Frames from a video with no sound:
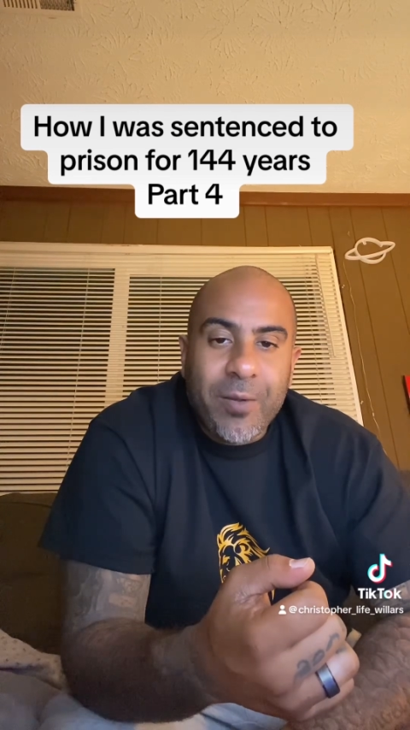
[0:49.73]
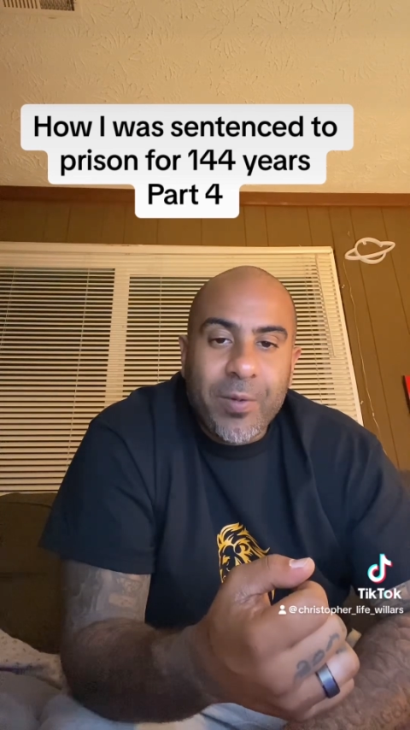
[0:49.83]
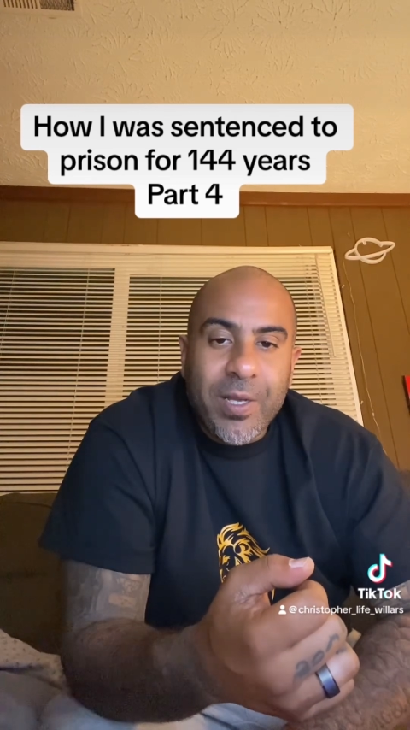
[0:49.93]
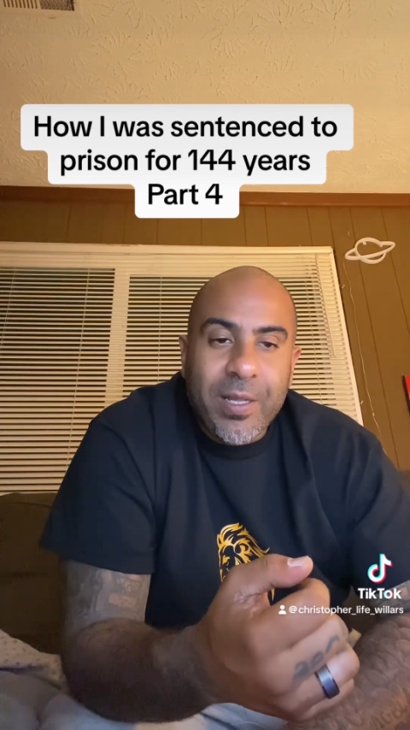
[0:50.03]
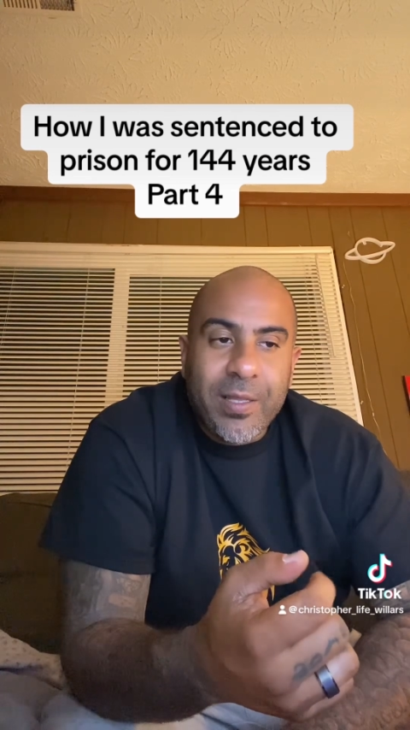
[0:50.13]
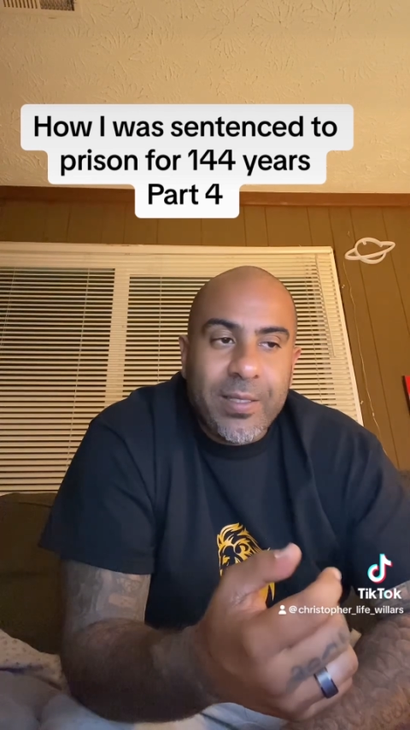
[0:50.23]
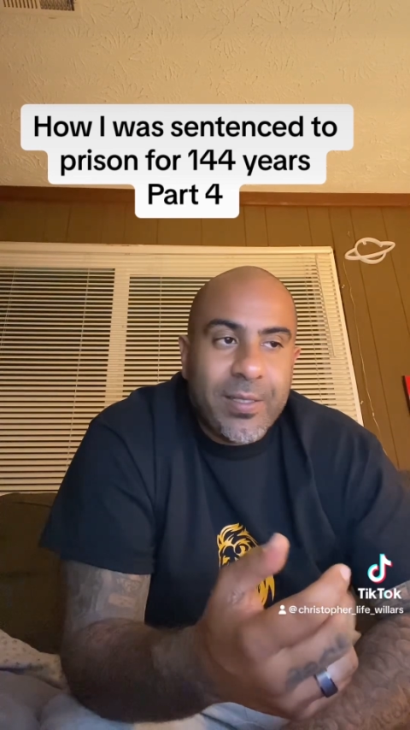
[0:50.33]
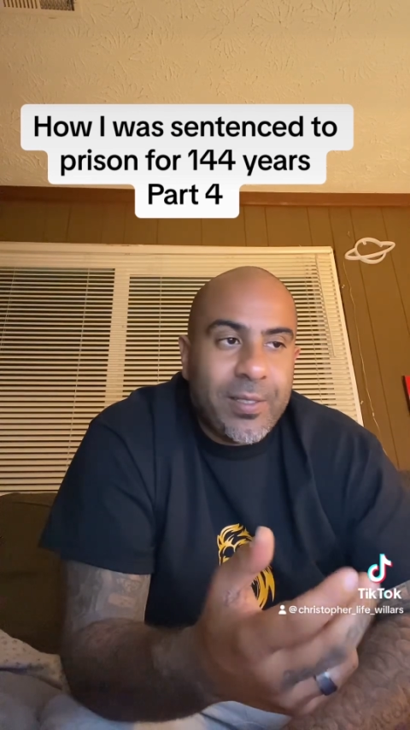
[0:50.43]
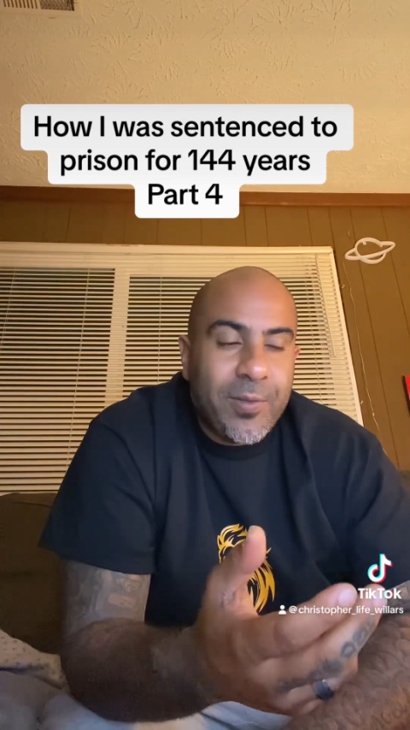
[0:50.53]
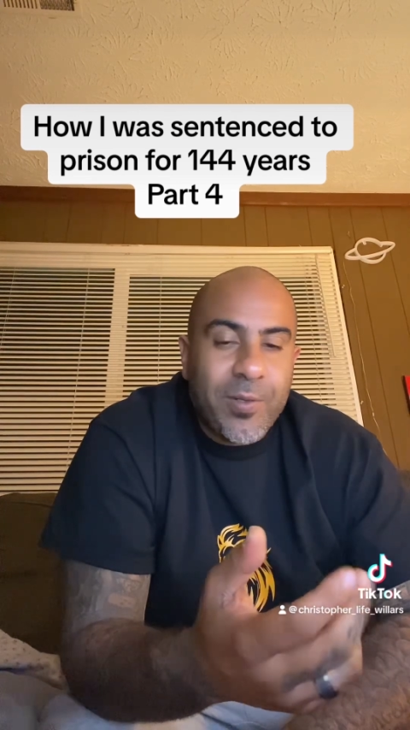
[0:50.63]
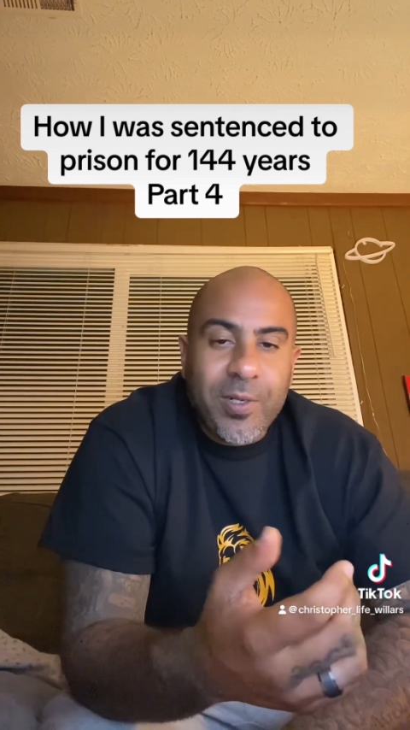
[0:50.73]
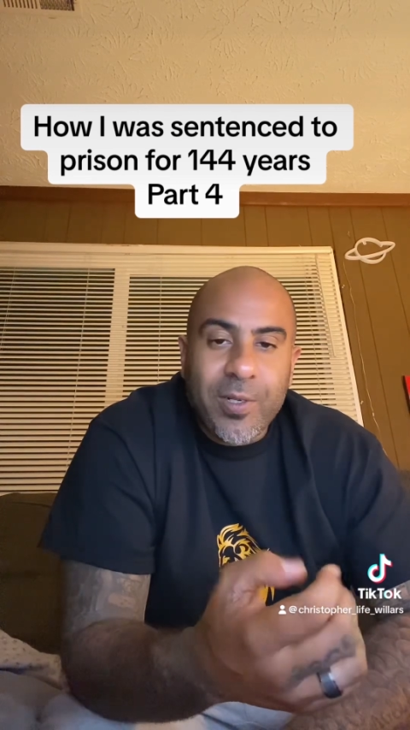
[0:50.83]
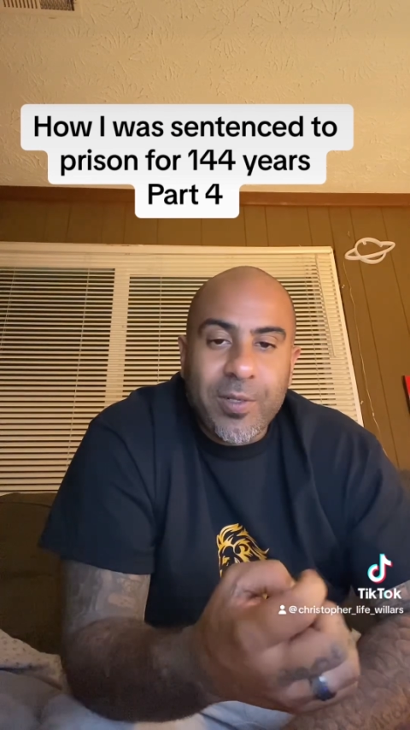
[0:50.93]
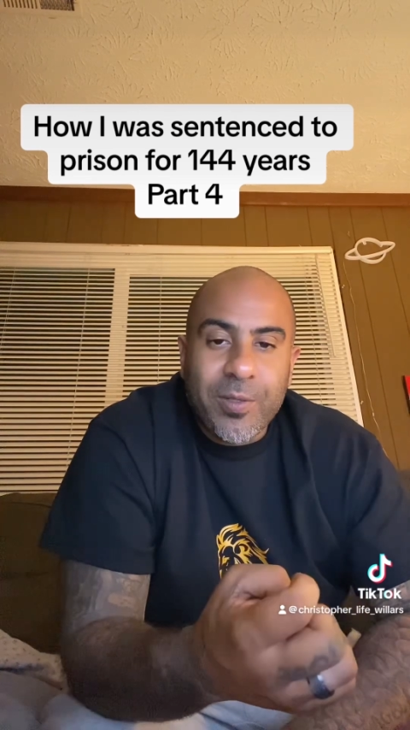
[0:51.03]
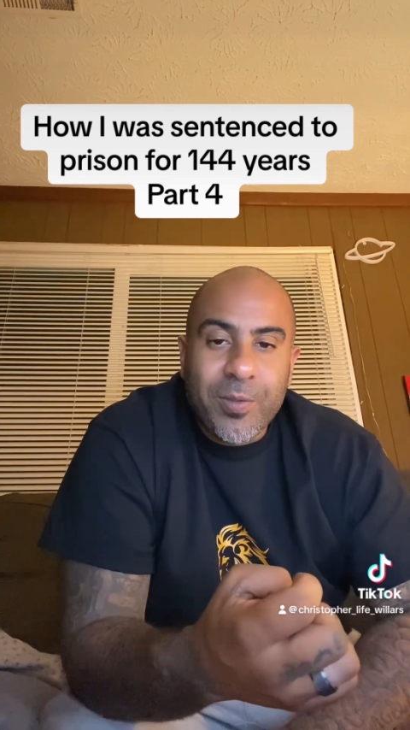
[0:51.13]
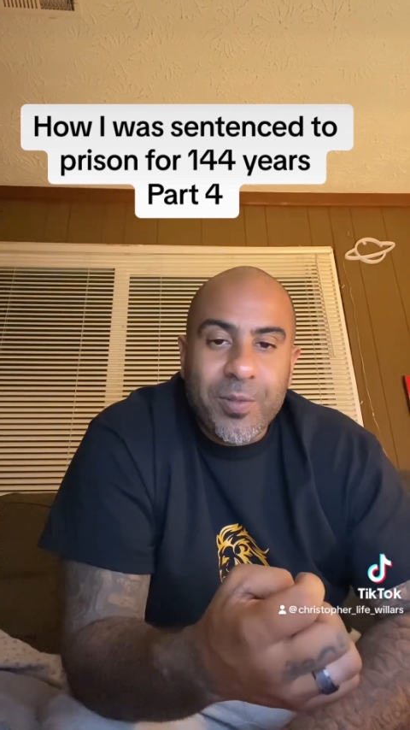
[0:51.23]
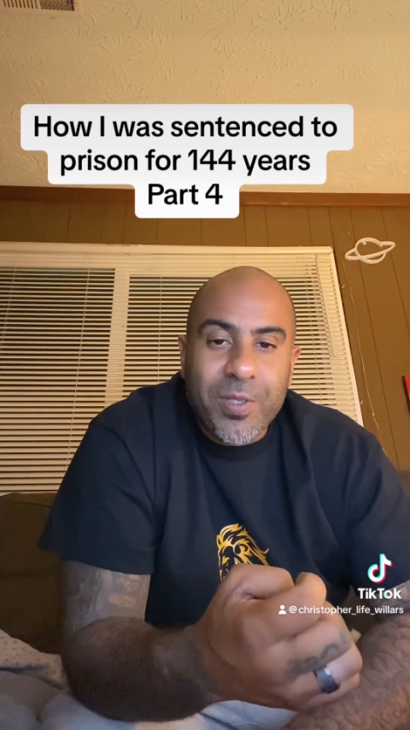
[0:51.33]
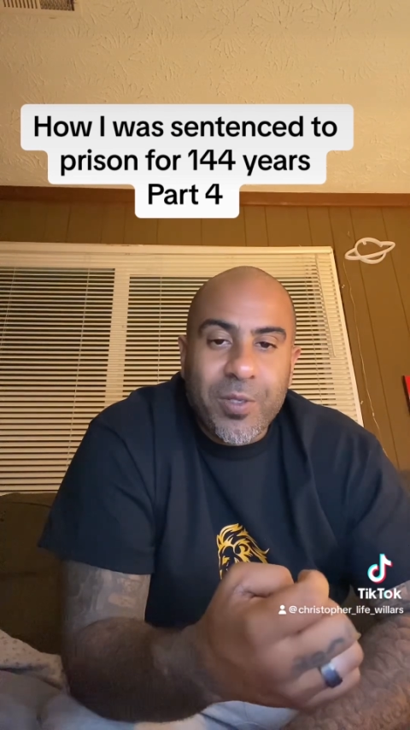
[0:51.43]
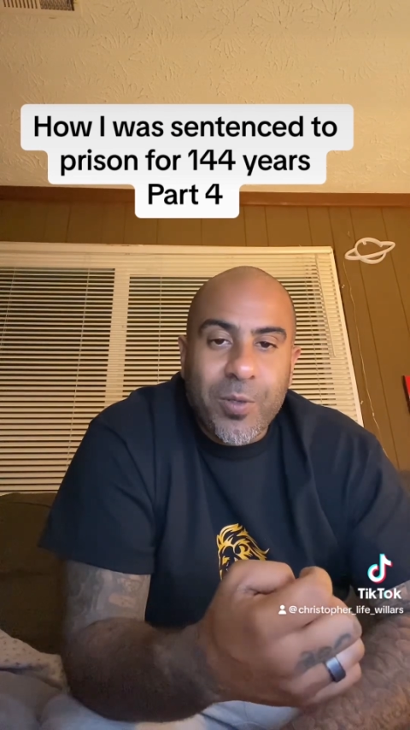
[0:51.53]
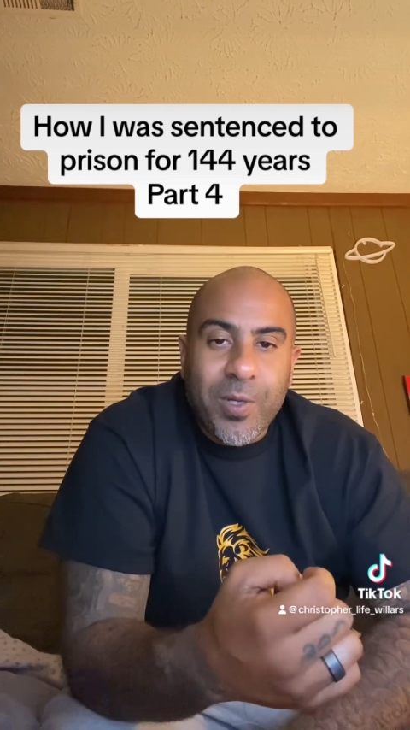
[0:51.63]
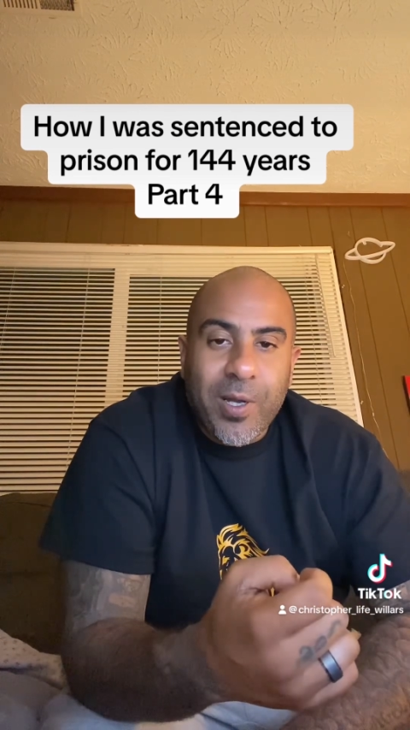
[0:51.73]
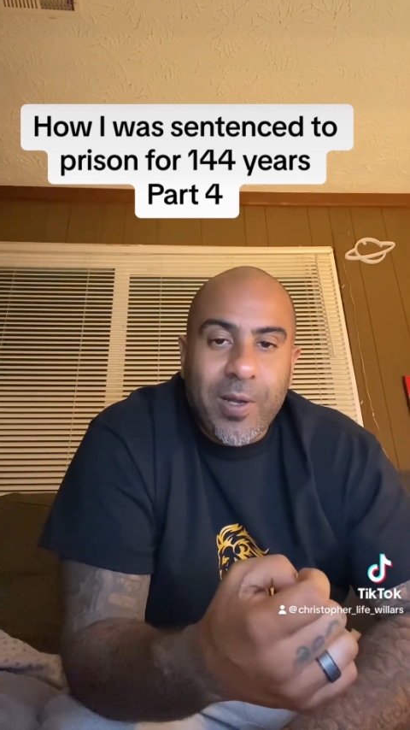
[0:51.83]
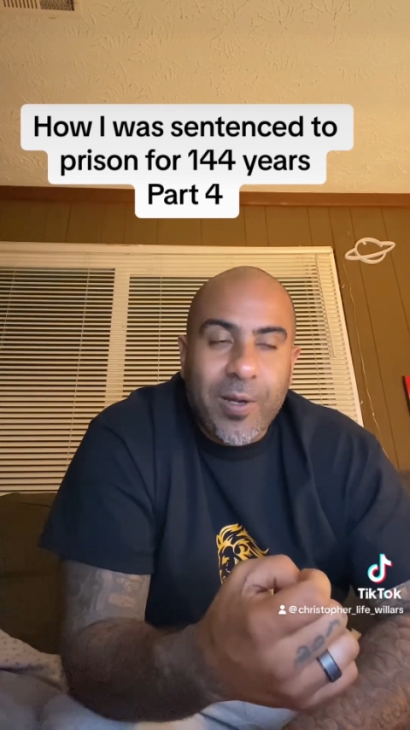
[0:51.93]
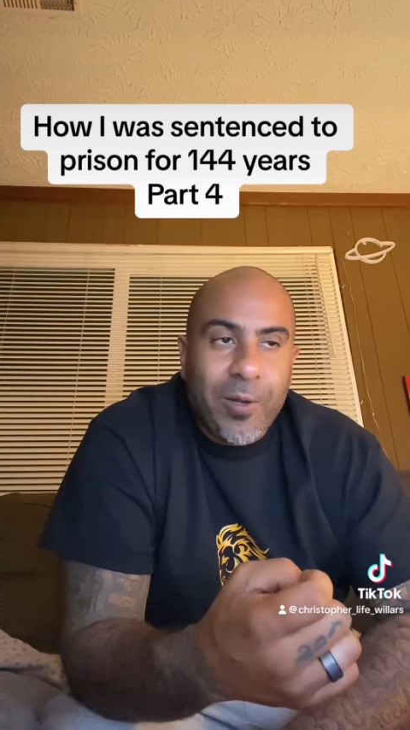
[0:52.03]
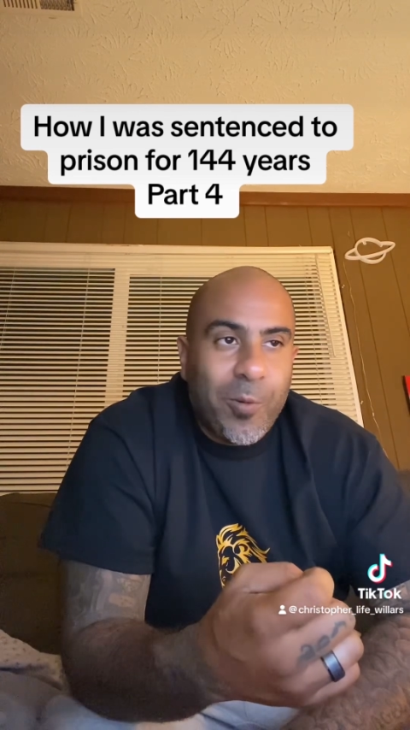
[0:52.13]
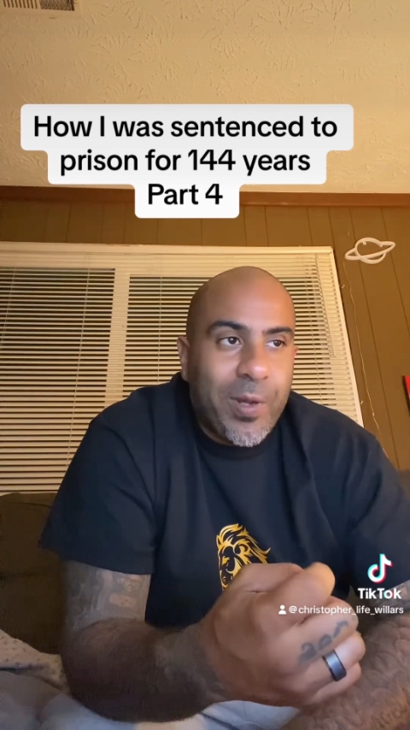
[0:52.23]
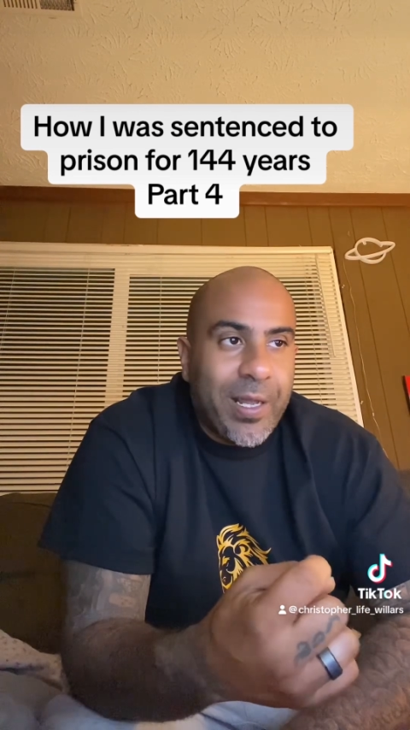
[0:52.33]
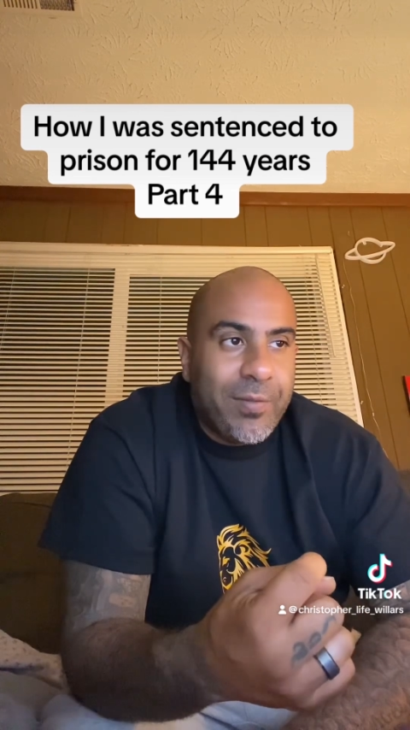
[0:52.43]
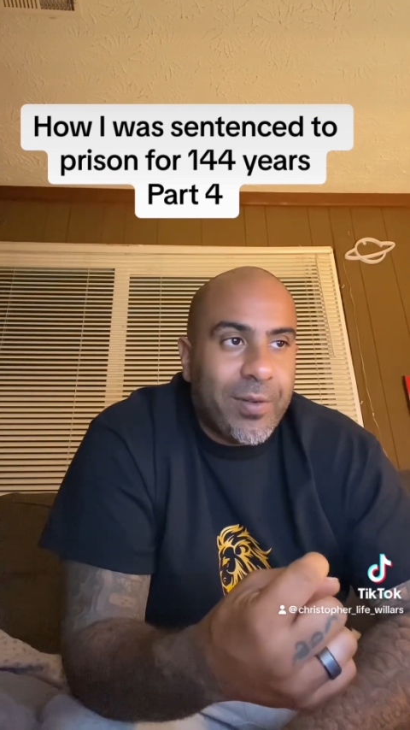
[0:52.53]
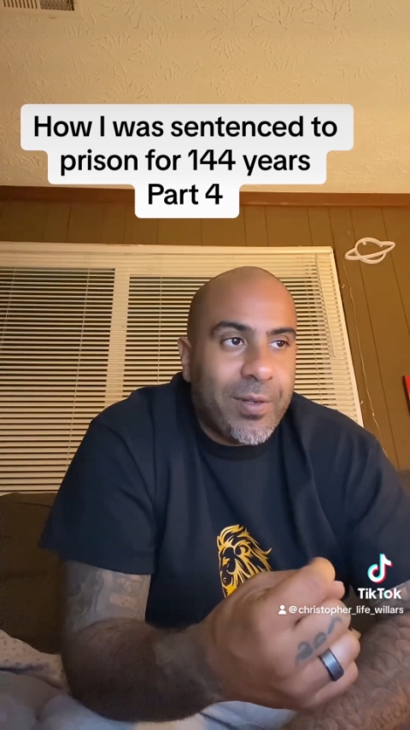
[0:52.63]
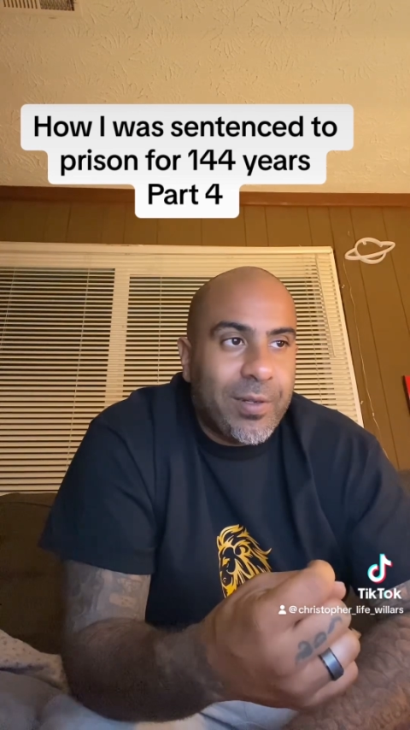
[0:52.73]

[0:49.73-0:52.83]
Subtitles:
with other so-called dudes is going hard or whatever.